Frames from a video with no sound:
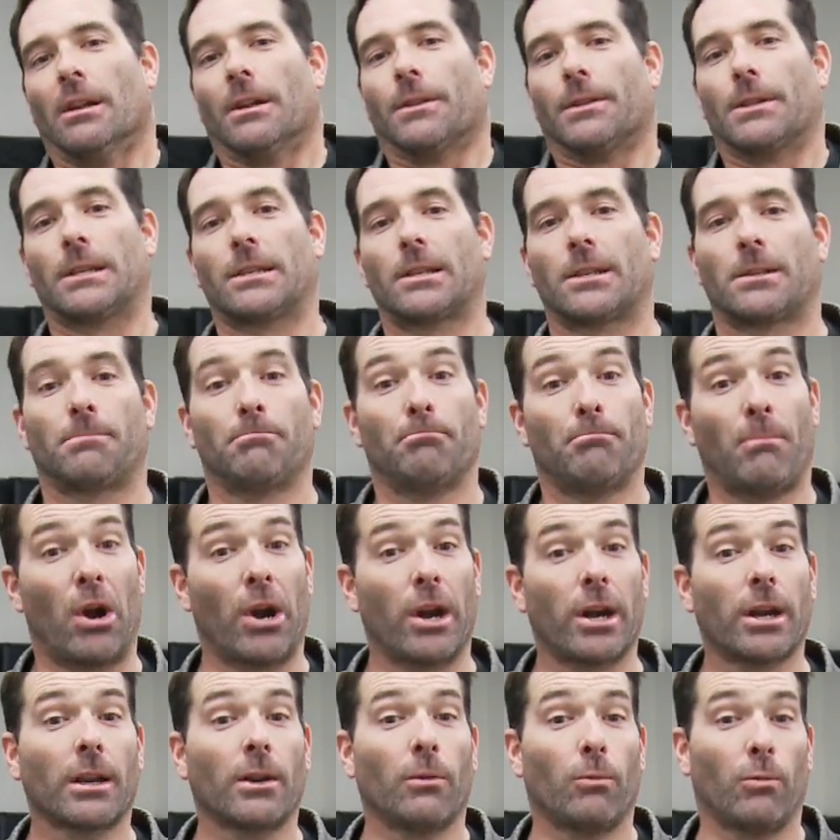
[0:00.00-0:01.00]
This is
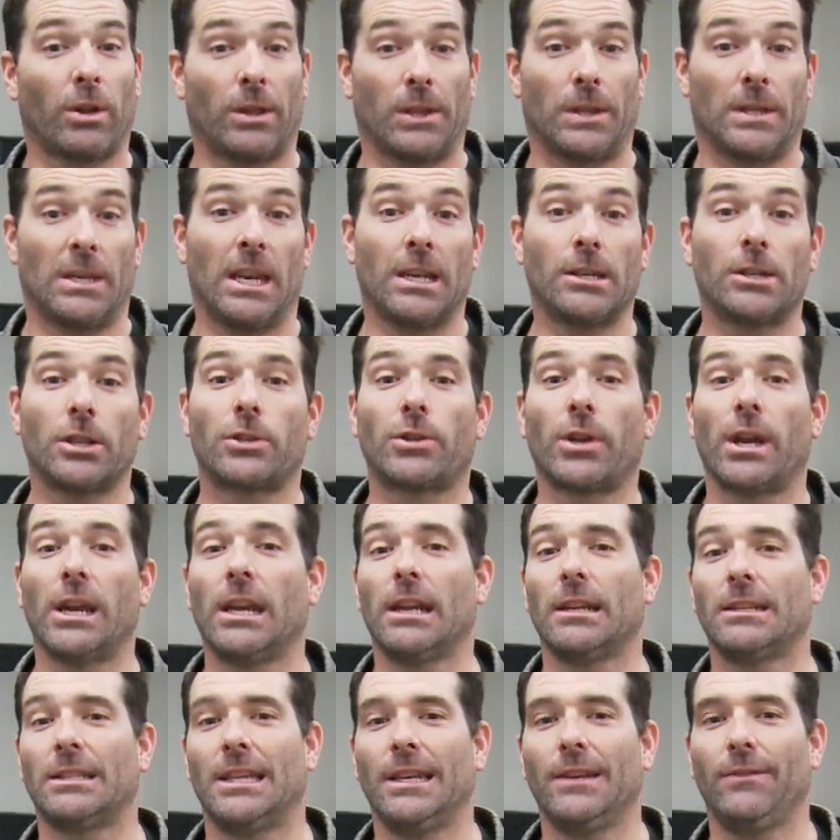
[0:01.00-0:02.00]
Mark with
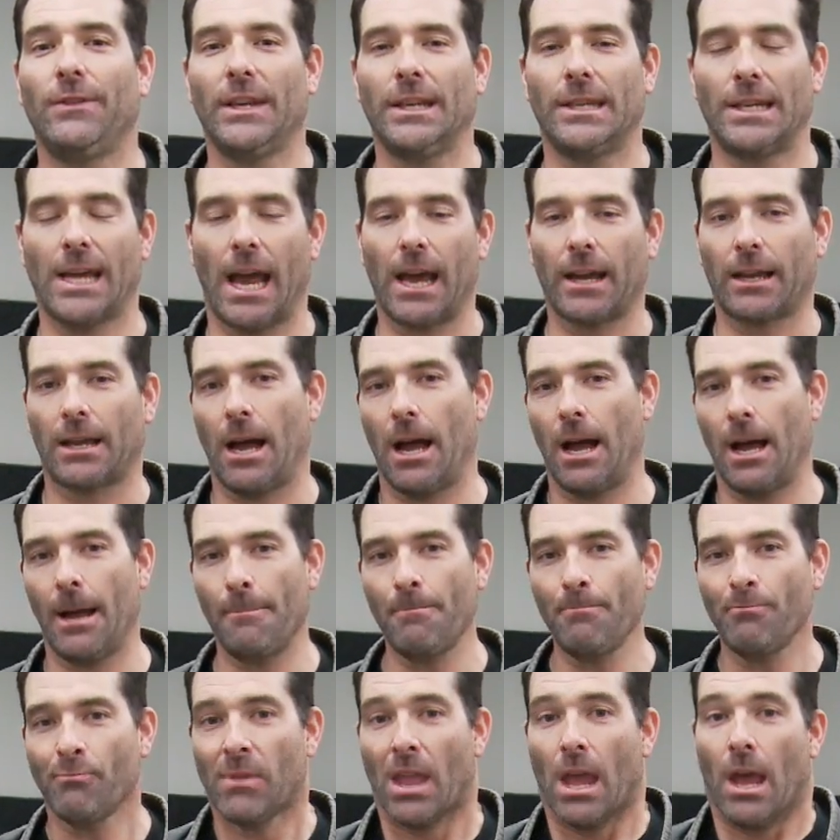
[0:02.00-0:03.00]

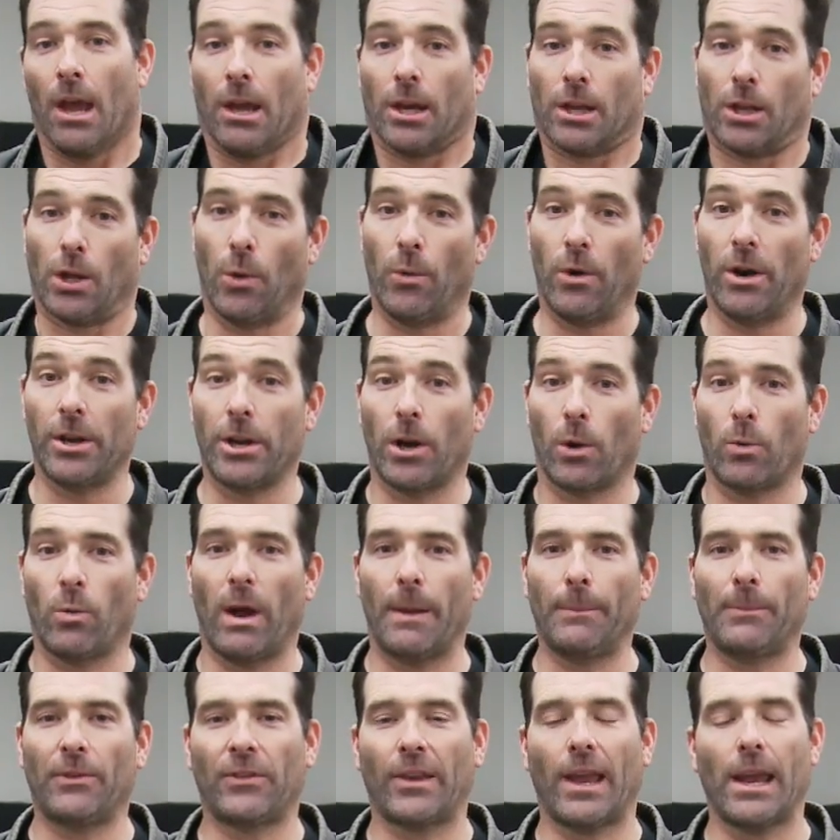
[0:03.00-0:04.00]
NinjaTrainingTV.com. Go on our
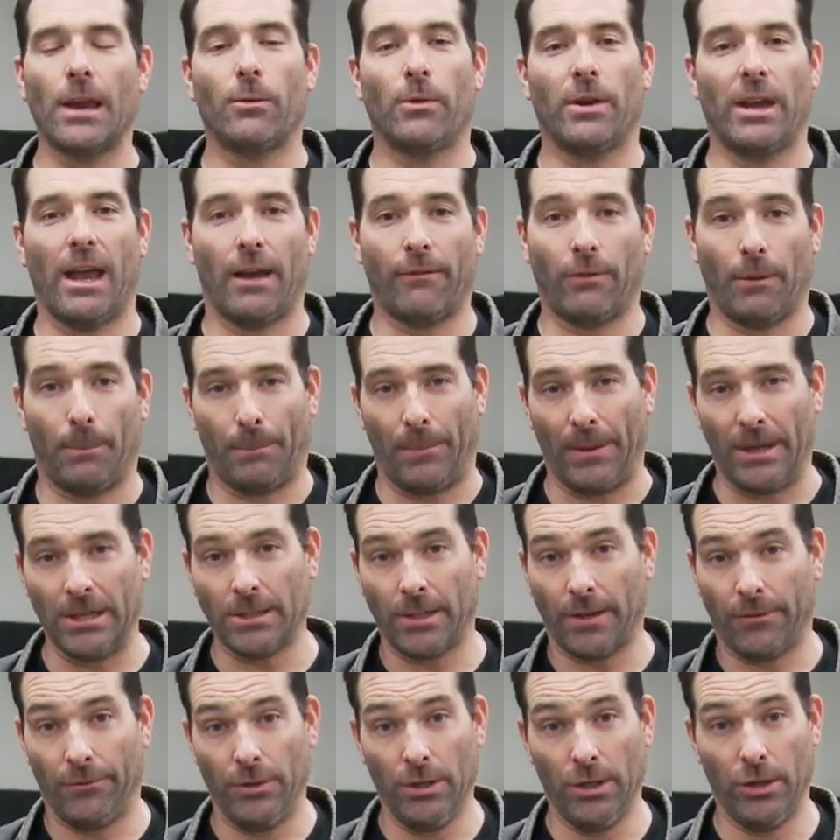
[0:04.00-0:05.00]
website. We have a bunch
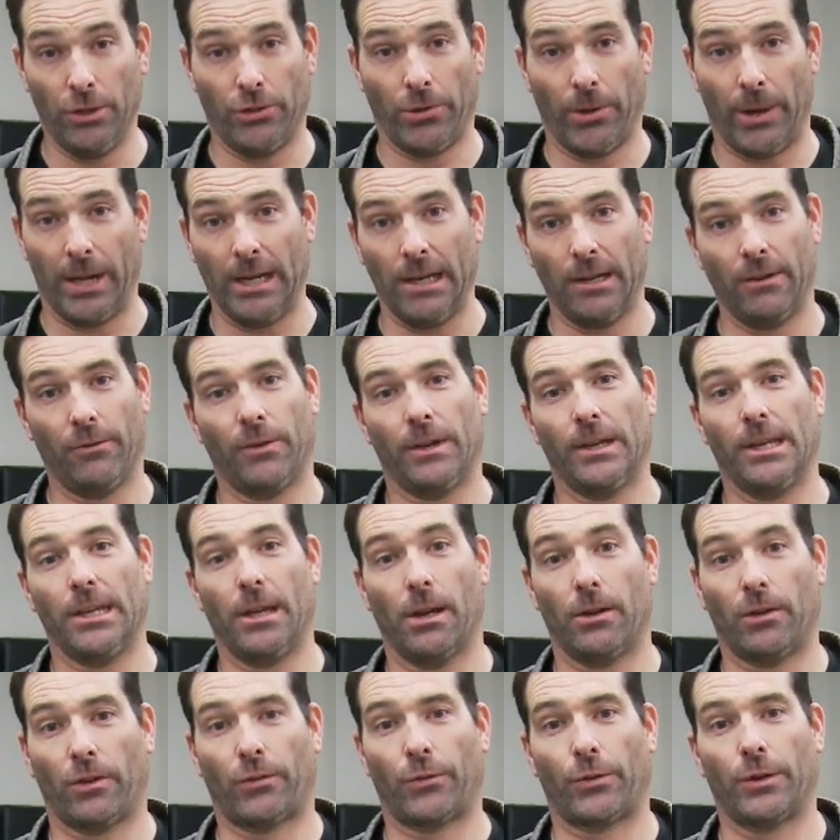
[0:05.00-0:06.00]
of new training
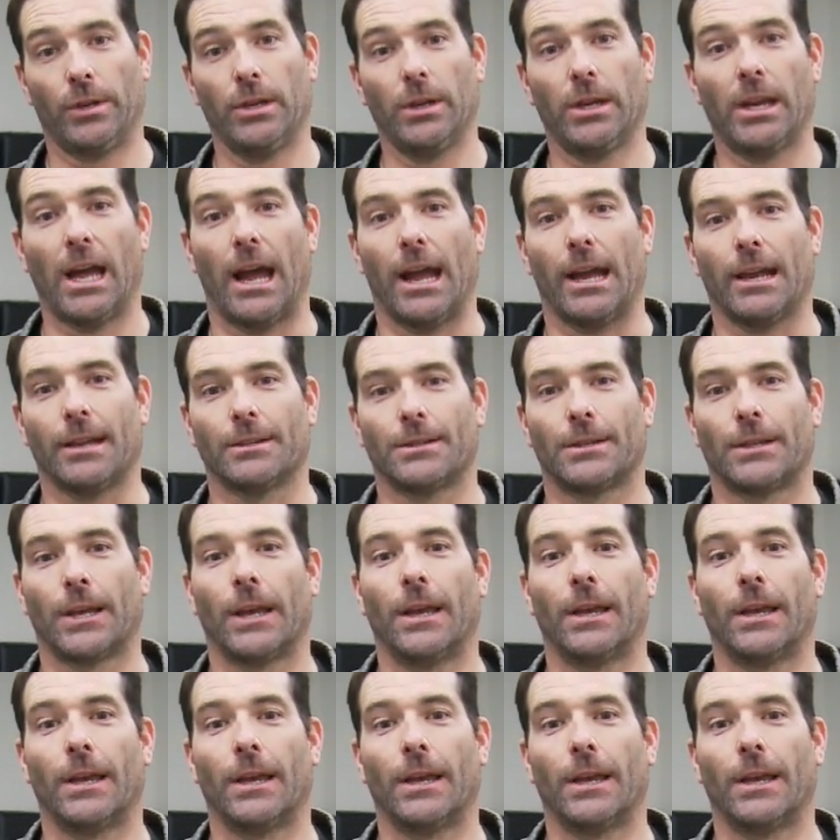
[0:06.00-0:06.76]
videos for you guys.